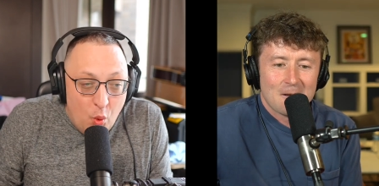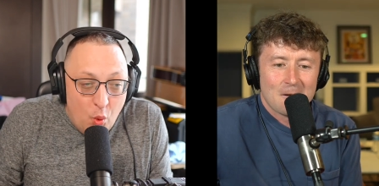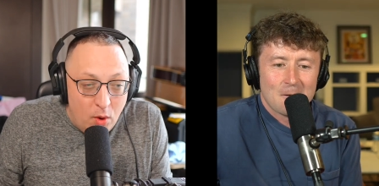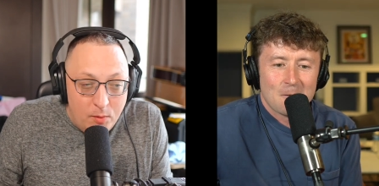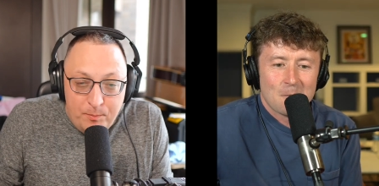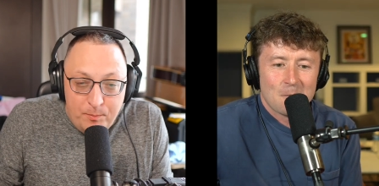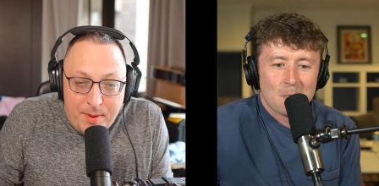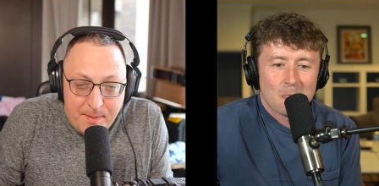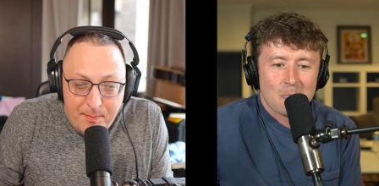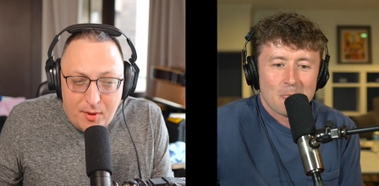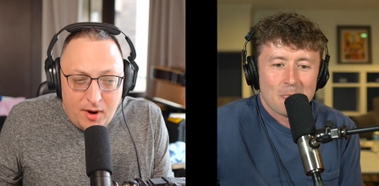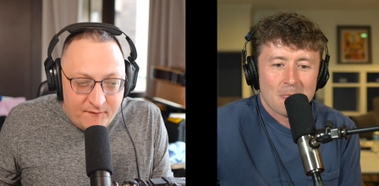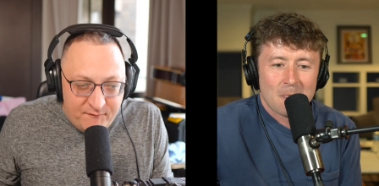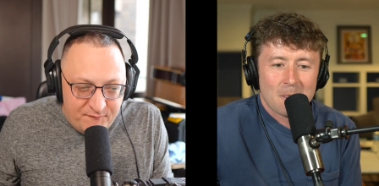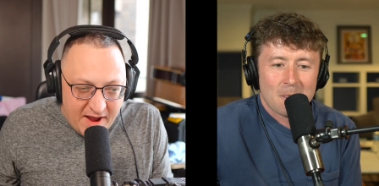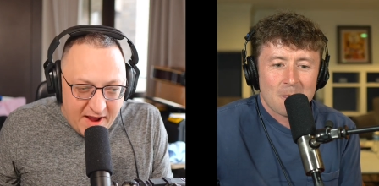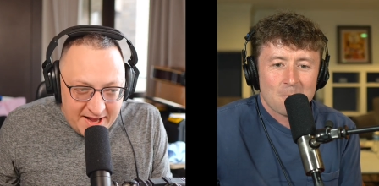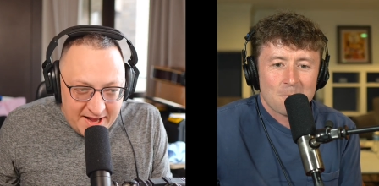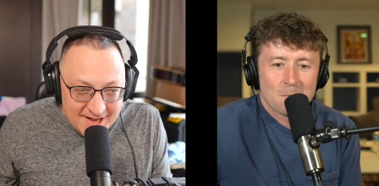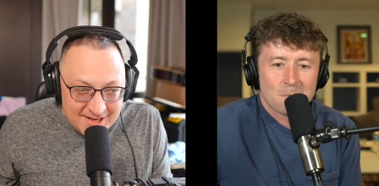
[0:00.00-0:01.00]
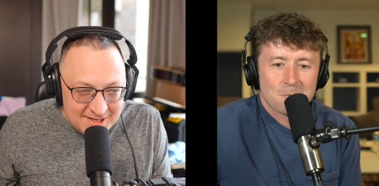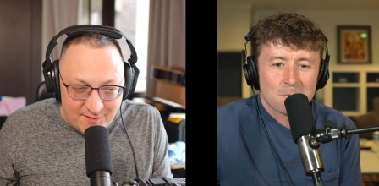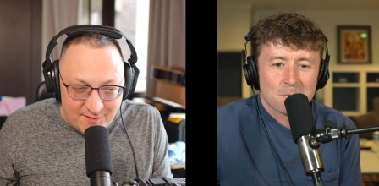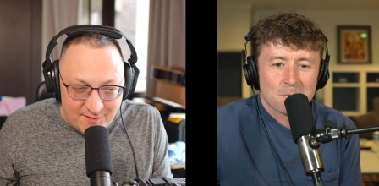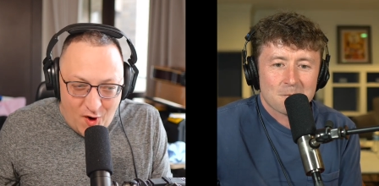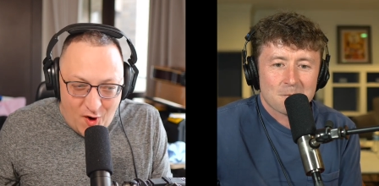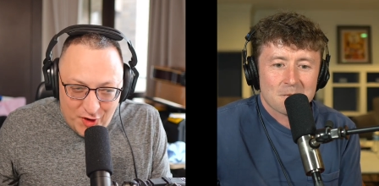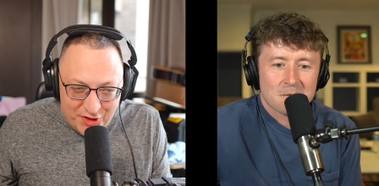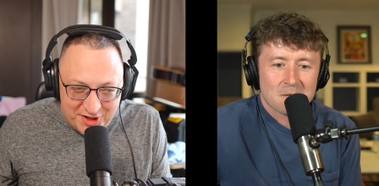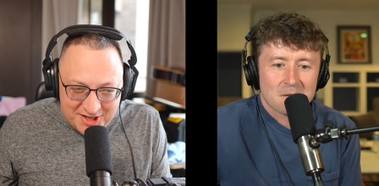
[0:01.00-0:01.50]
Speaker 1: People are faking stuff
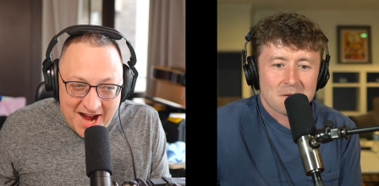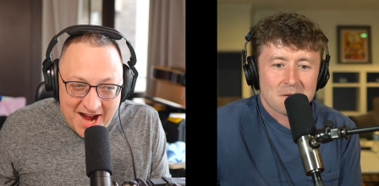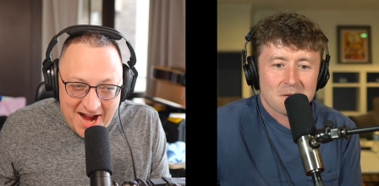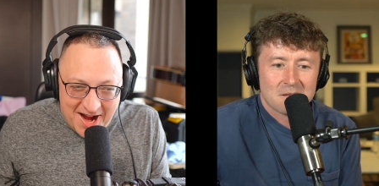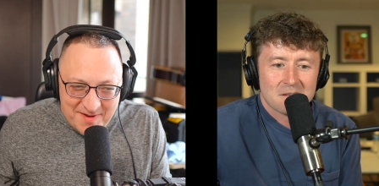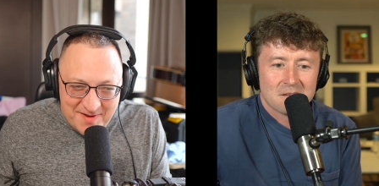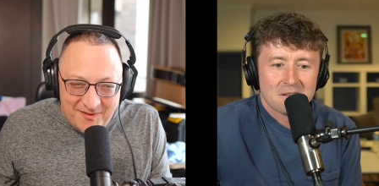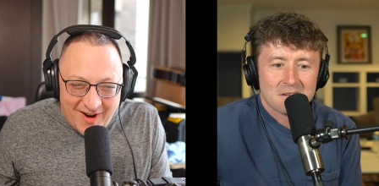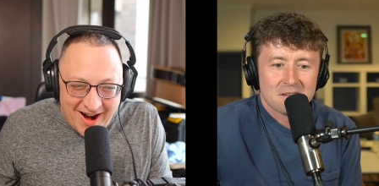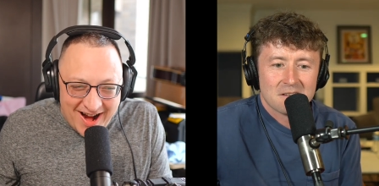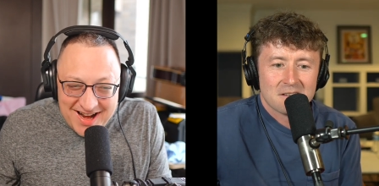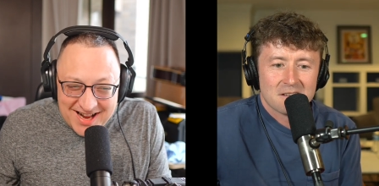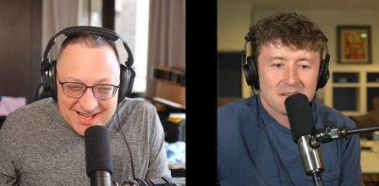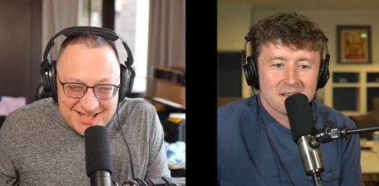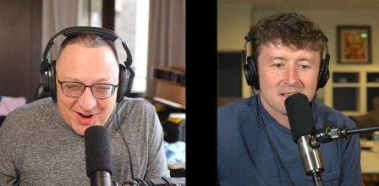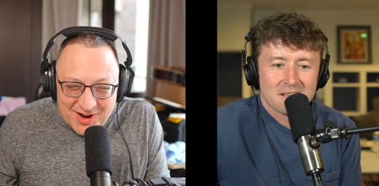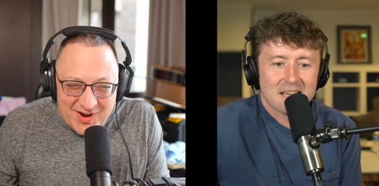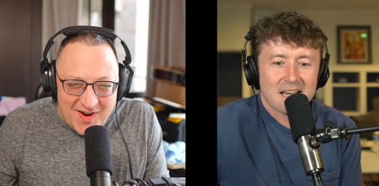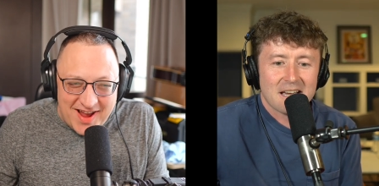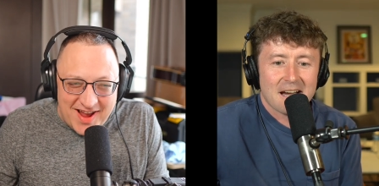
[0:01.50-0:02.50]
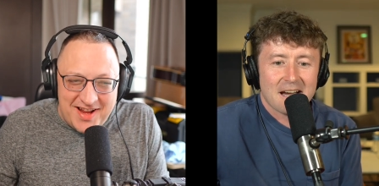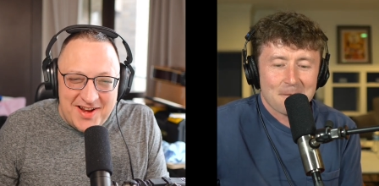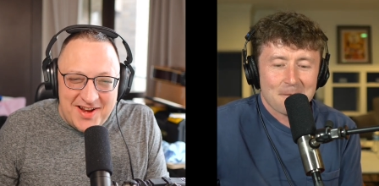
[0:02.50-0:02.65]
all the time, right? And so you're like,